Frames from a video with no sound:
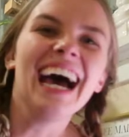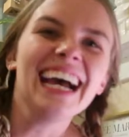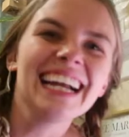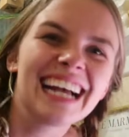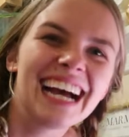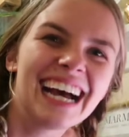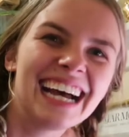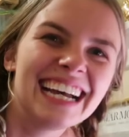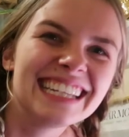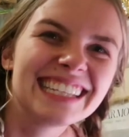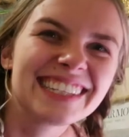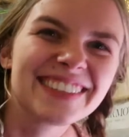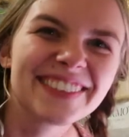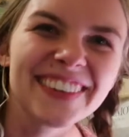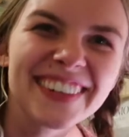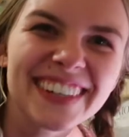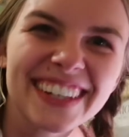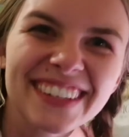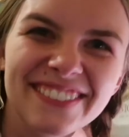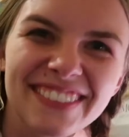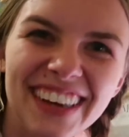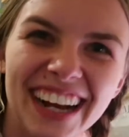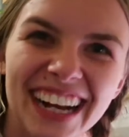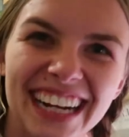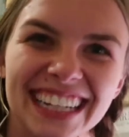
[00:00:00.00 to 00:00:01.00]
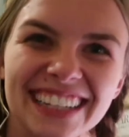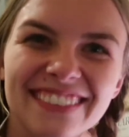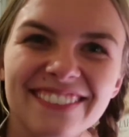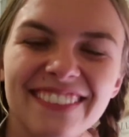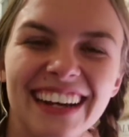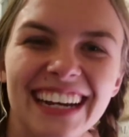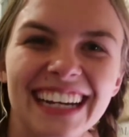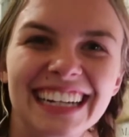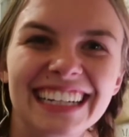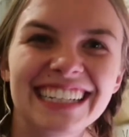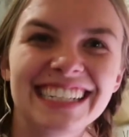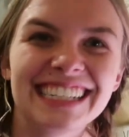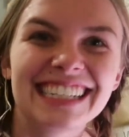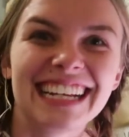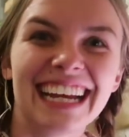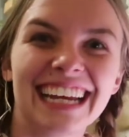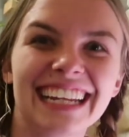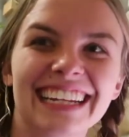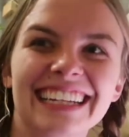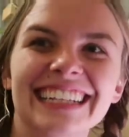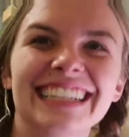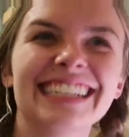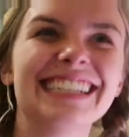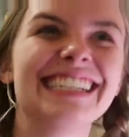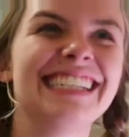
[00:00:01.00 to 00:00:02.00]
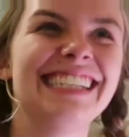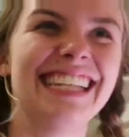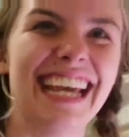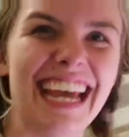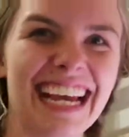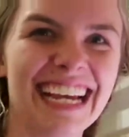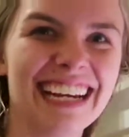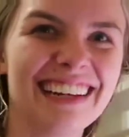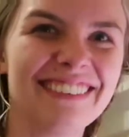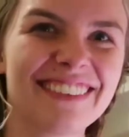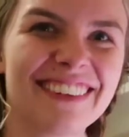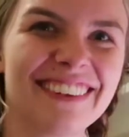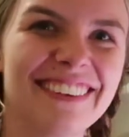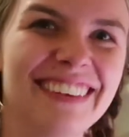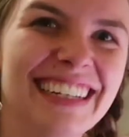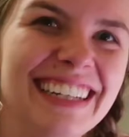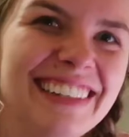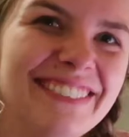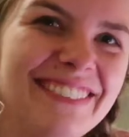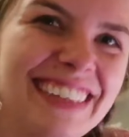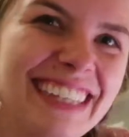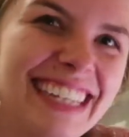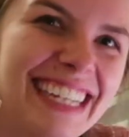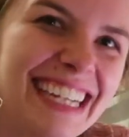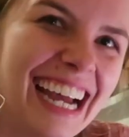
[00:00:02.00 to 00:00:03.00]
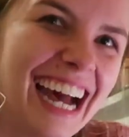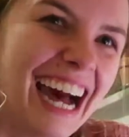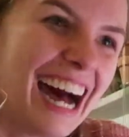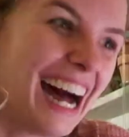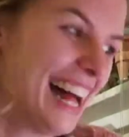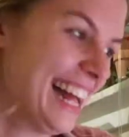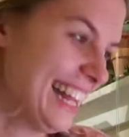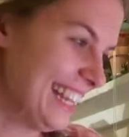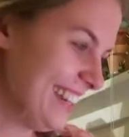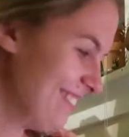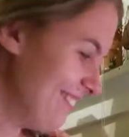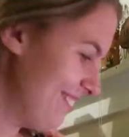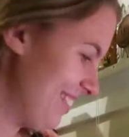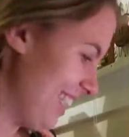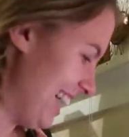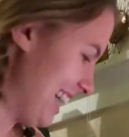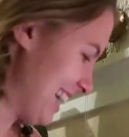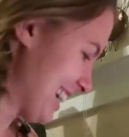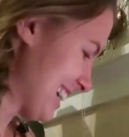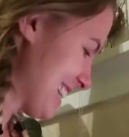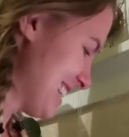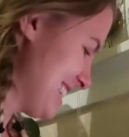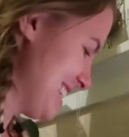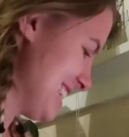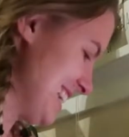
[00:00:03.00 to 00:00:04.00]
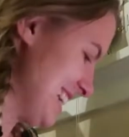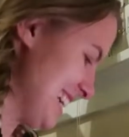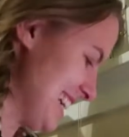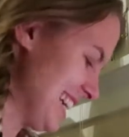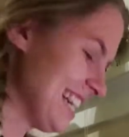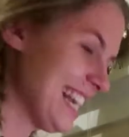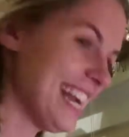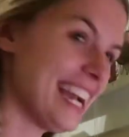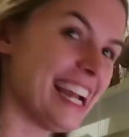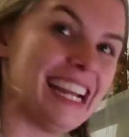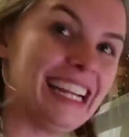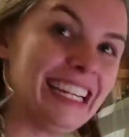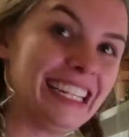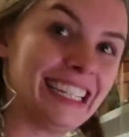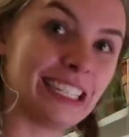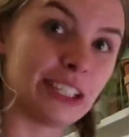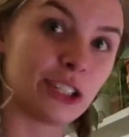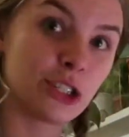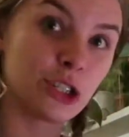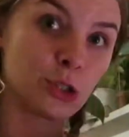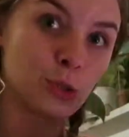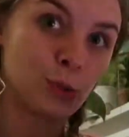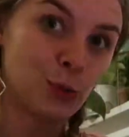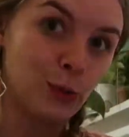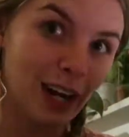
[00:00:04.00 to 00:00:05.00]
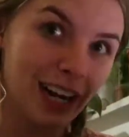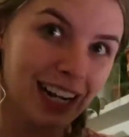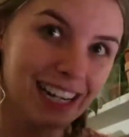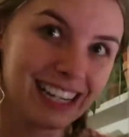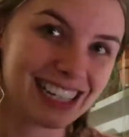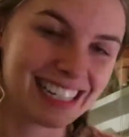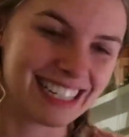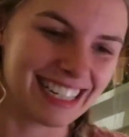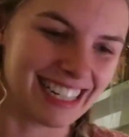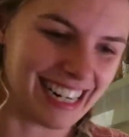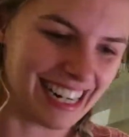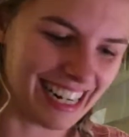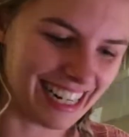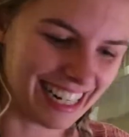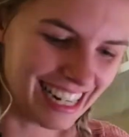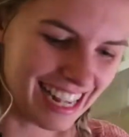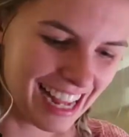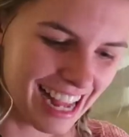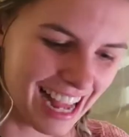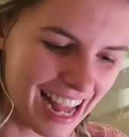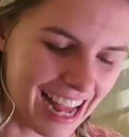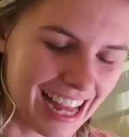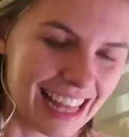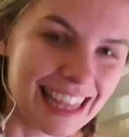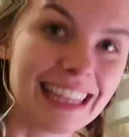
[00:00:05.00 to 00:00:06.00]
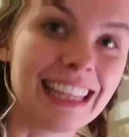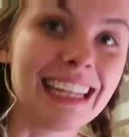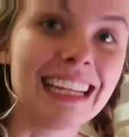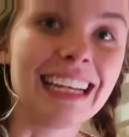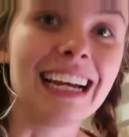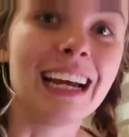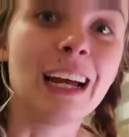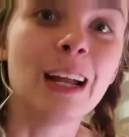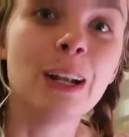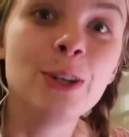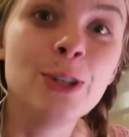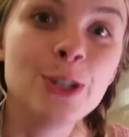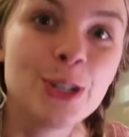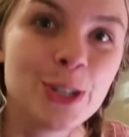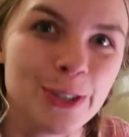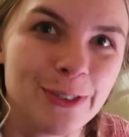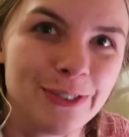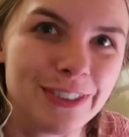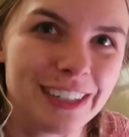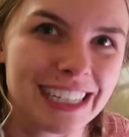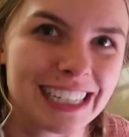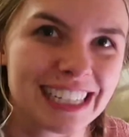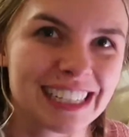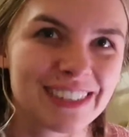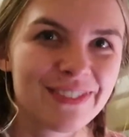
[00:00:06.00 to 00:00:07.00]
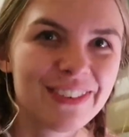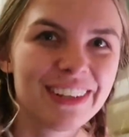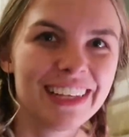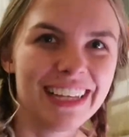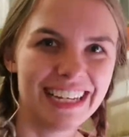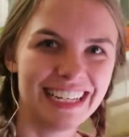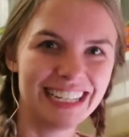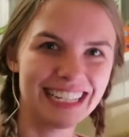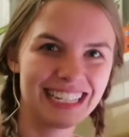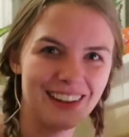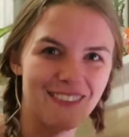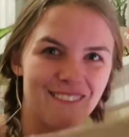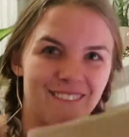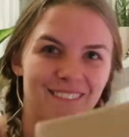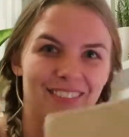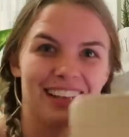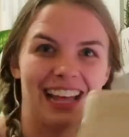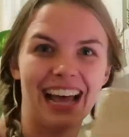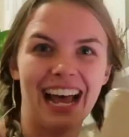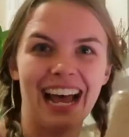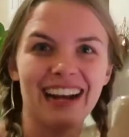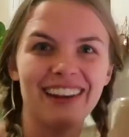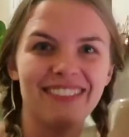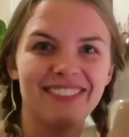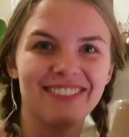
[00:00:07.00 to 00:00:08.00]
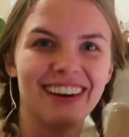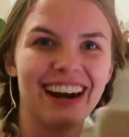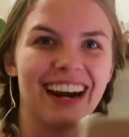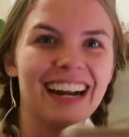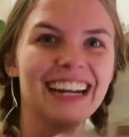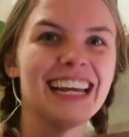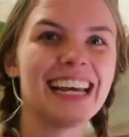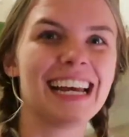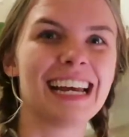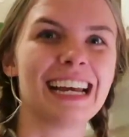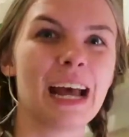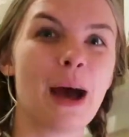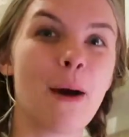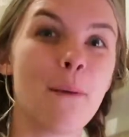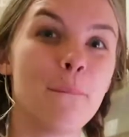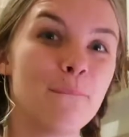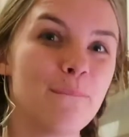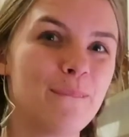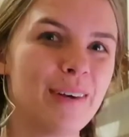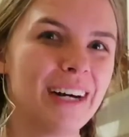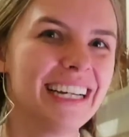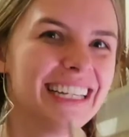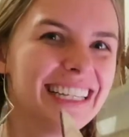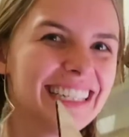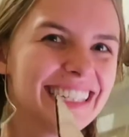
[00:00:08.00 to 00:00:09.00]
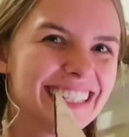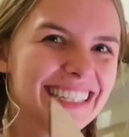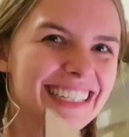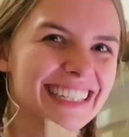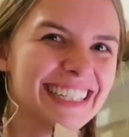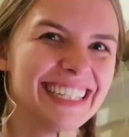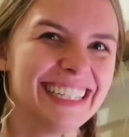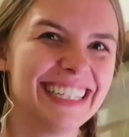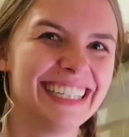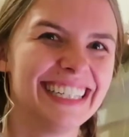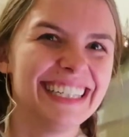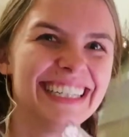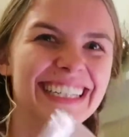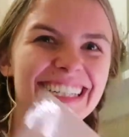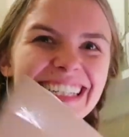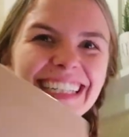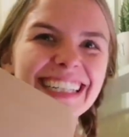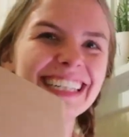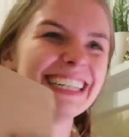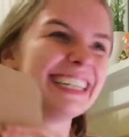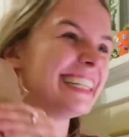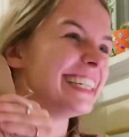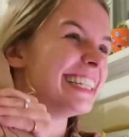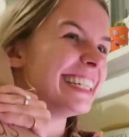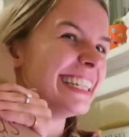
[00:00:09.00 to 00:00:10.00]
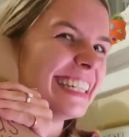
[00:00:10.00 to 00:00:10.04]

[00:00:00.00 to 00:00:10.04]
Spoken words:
Hi guys, welcome back to my channel. Today I'm going to be unboxing and swatching the Juvia's Place Black Friday bundle.